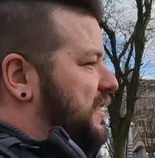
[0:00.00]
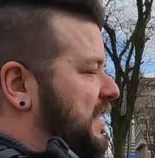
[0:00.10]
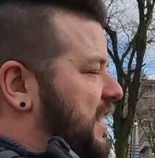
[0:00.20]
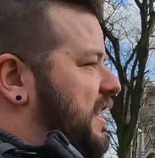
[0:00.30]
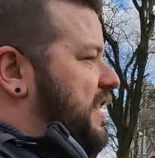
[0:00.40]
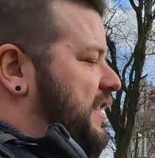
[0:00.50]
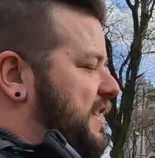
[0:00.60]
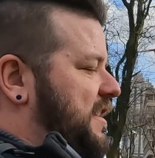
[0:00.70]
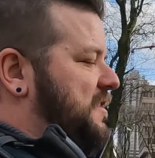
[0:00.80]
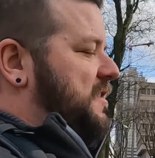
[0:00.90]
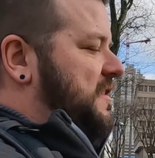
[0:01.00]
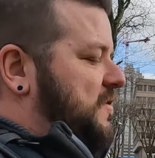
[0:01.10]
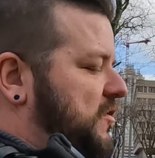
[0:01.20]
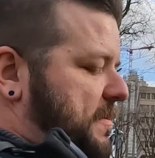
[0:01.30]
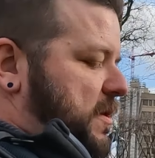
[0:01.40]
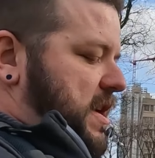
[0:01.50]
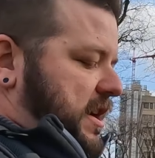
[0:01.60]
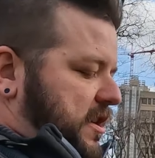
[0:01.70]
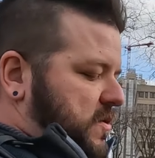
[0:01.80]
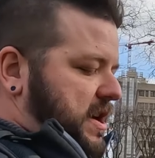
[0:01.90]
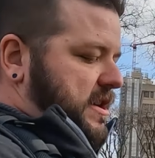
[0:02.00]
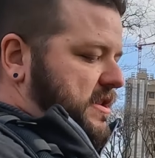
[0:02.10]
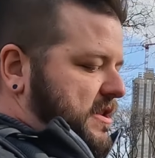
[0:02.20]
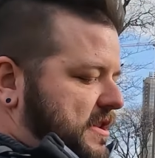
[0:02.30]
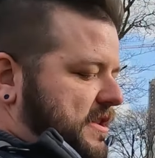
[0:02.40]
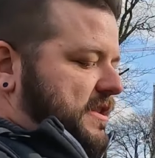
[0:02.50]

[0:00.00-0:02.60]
We'll see. We're gonna be walking a while.